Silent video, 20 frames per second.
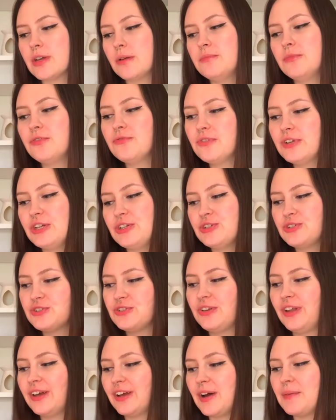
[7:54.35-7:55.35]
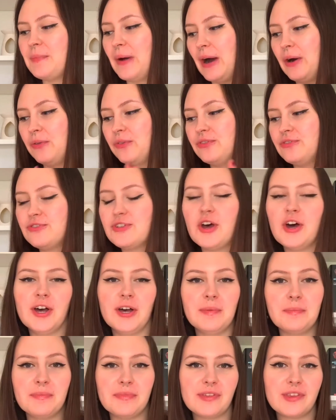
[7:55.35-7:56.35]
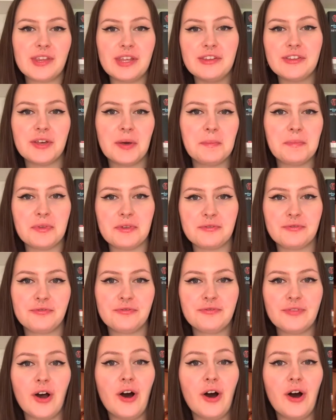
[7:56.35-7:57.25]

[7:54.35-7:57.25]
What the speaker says: I'm not really sure about terms in terms of